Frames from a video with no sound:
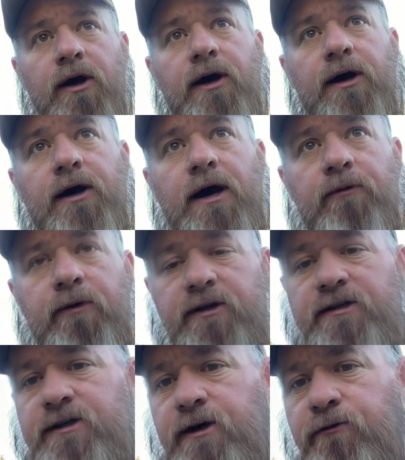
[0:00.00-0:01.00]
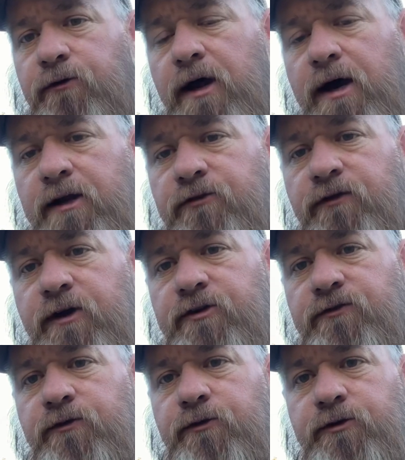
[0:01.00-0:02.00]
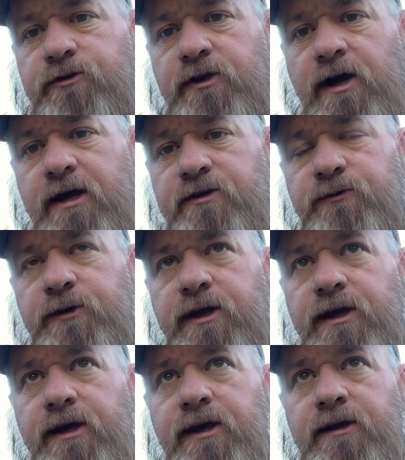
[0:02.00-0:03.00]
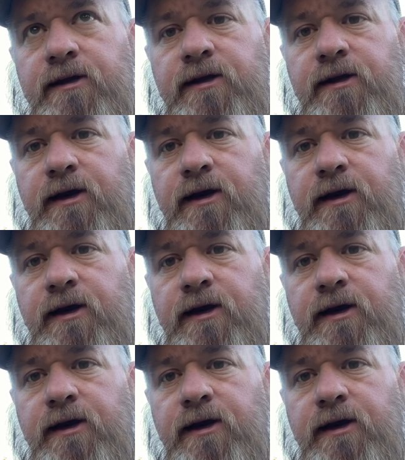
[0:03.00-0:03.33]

Uh, I went to Self-Reliance Festival this last weekend.